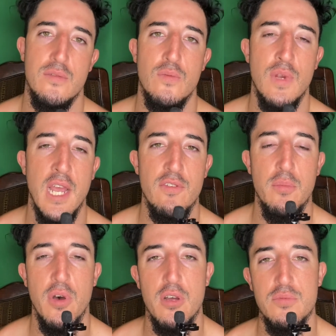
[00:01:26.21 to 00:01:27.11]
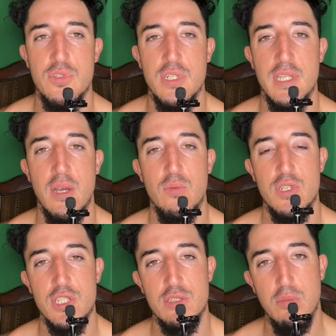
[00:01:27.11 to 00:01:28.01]
we have a palm tree that we
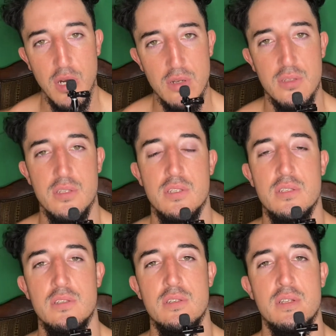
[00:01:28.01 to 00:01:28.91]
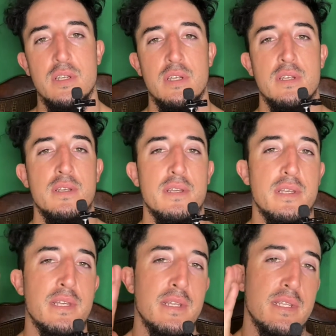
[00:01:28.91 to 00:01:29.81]
just birthed
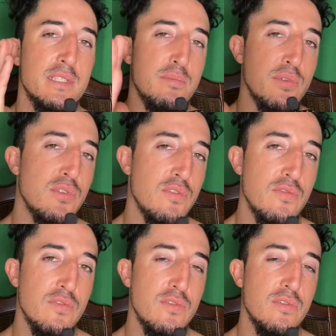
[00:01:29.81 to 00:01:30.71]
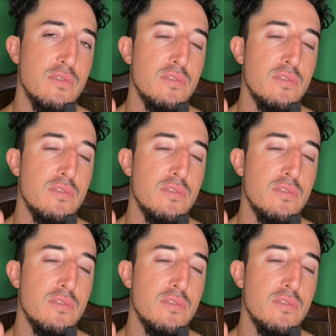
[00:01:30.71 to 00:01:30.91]
and it's beautiful.